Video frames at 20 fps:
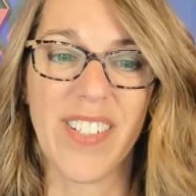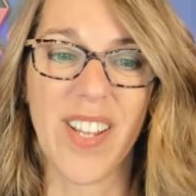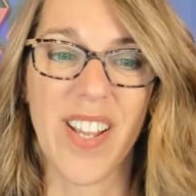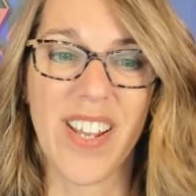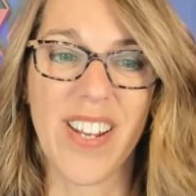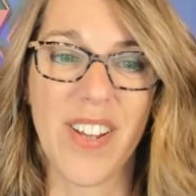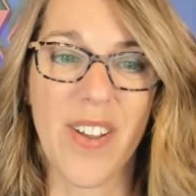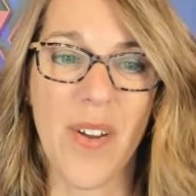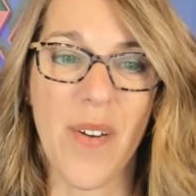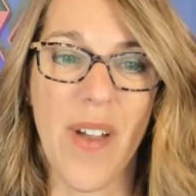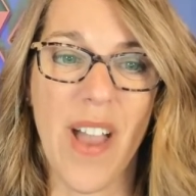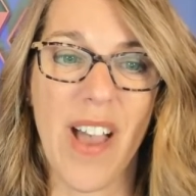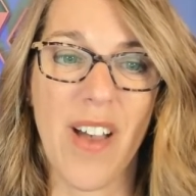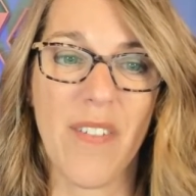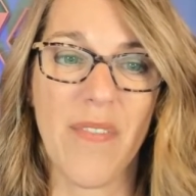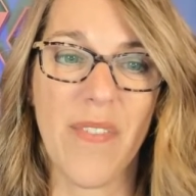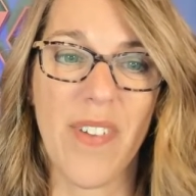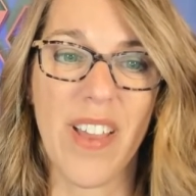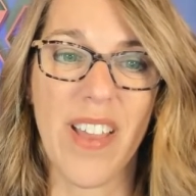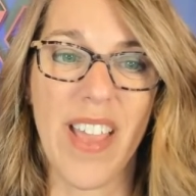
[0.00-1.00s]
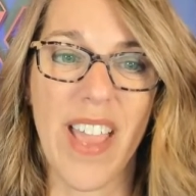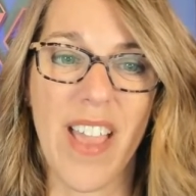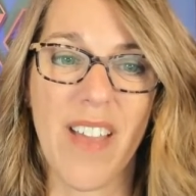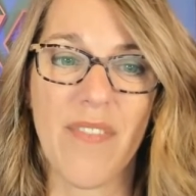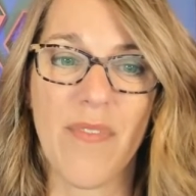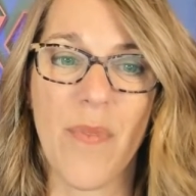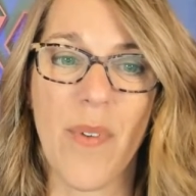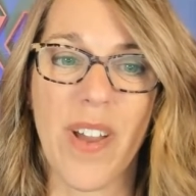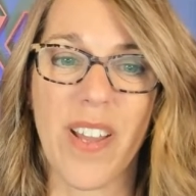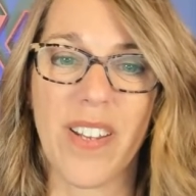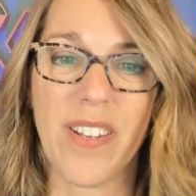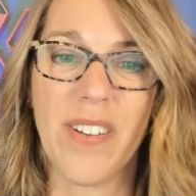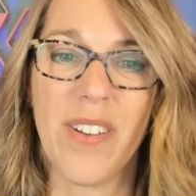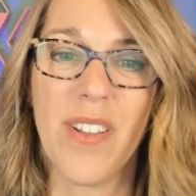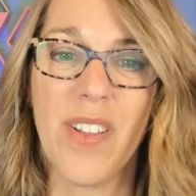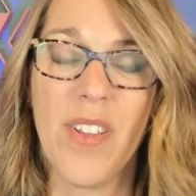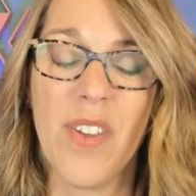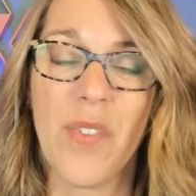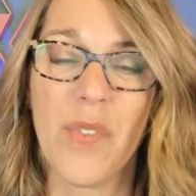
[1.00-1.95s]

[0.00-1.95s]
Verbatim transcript: So I'm gonna go alpha F1.